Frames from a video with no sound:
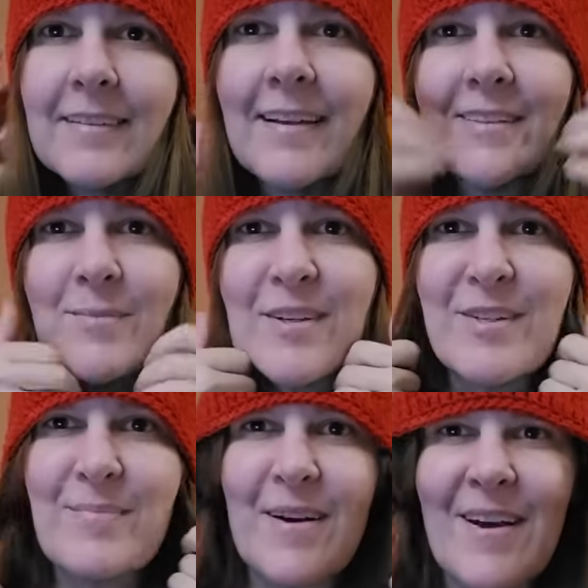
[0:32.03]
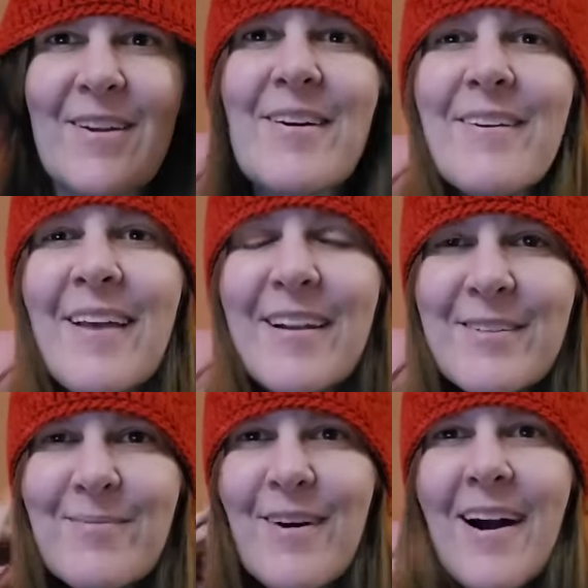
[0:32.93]
That's much better.
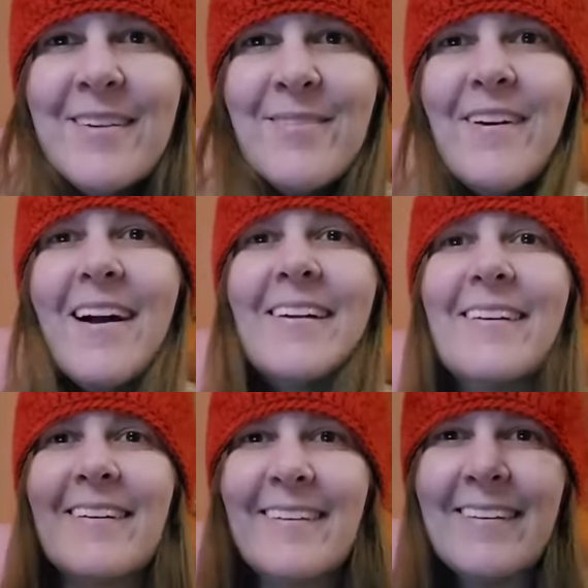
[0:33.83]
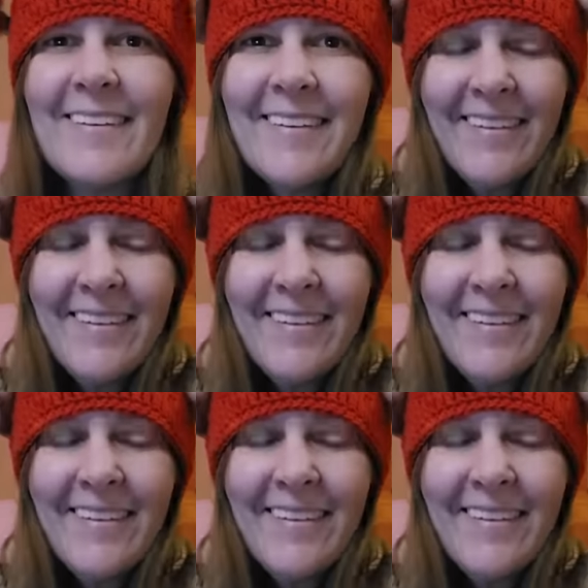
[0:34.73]
That's much better.